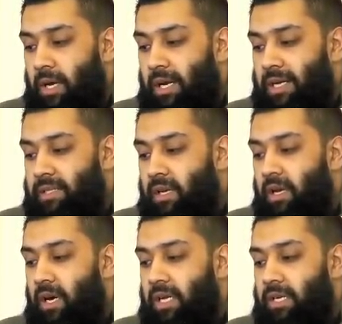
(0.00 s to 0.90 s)
Allah is the
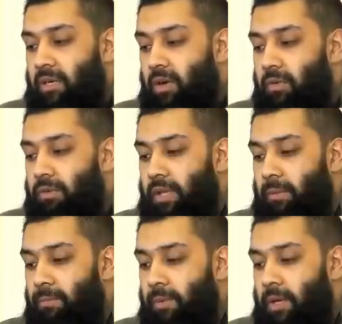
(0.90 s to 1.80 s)
guardian over
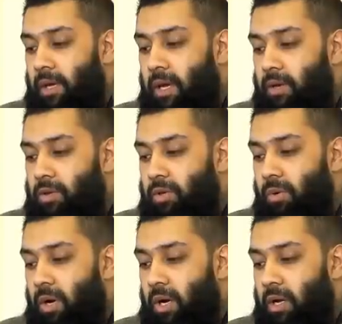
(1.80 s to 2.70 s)
them, and
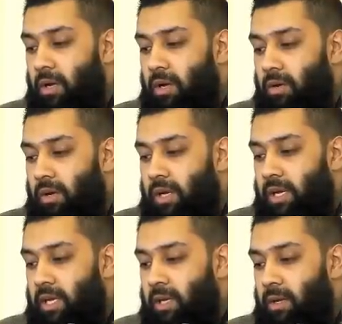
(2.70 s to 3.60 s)
you are not
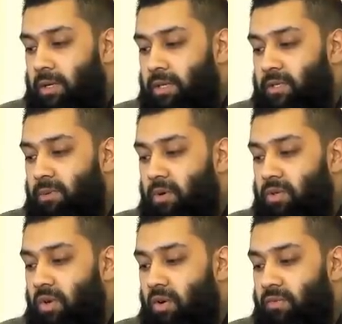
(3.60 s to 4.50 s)
a
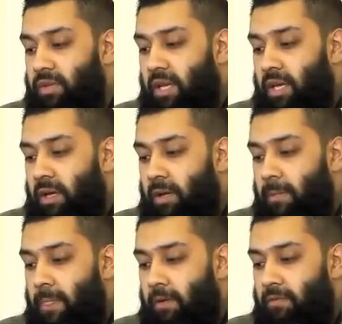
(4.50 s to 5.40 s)
disposer of their
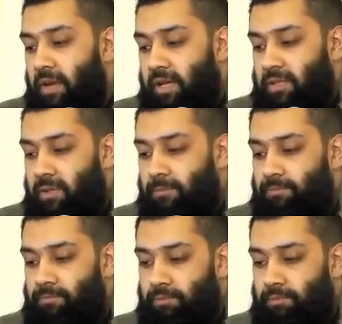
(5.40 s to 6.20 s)
affairs.